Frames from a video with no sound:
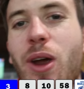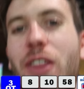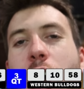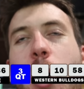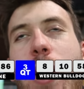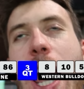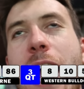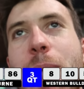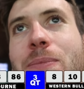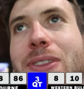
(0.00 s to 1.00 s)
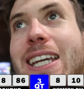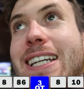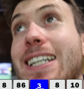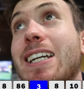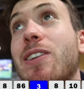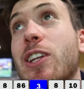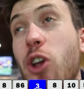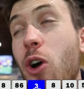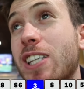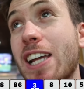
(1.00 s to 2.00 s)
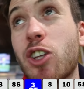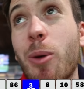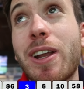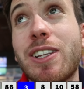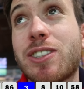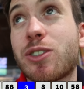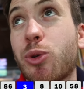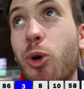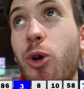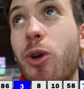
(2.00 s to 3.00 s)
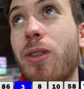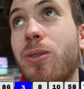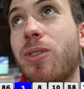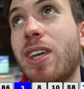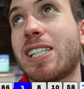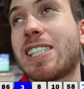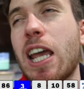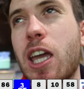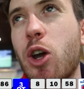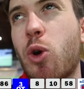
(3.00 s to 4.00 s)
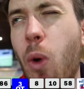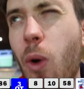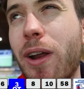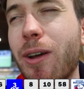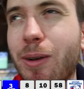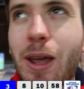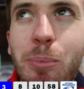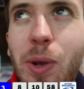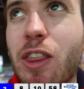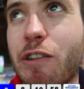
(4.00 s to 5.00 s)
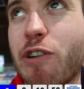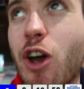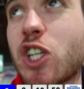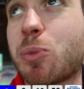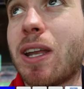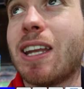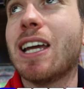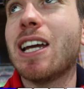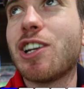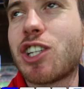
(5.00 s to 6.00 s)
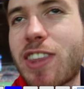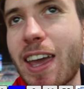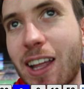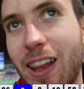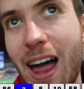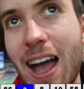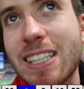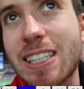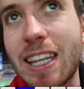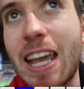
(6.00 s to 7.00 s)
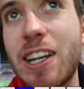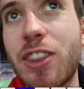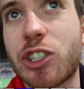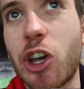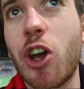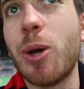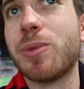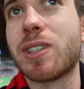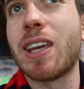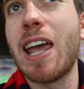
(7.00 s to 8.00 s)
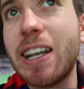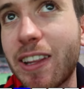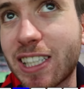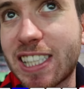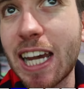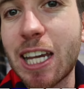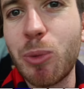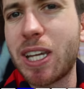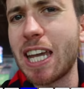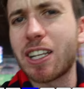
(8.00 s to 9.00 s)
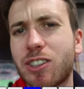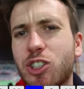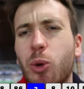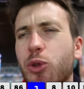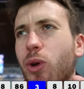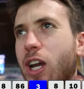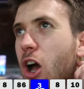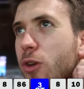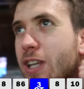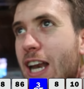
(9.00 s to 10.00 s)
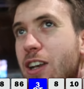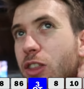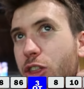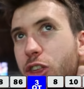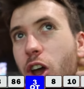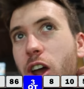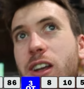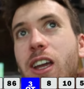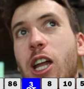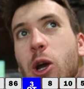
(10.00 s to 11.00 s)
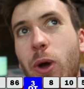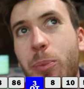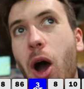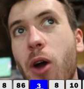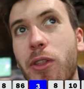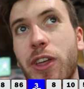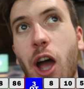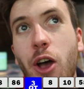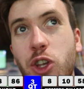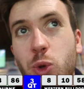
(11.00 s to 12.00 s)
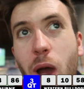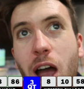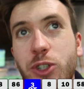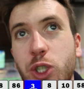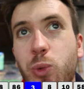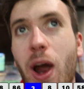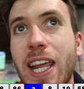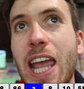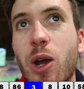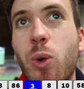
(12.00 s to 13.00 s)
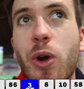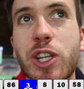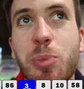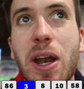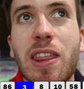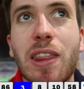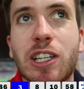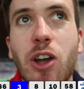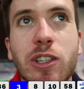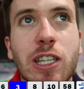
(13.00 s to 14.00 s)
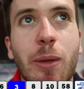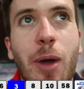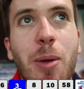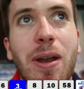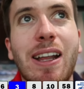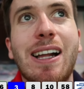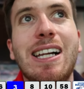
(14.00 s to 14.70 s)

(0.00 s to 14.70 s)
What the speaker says: throughout the whole game. The Dogs had dominance through the second quarter and a bit of the first, but just that class at the end of the terms. End of the second, we kicked two or three goals, and end of the third, we piled on the goals as well. Just running out quarters better than the Dogs at the moment.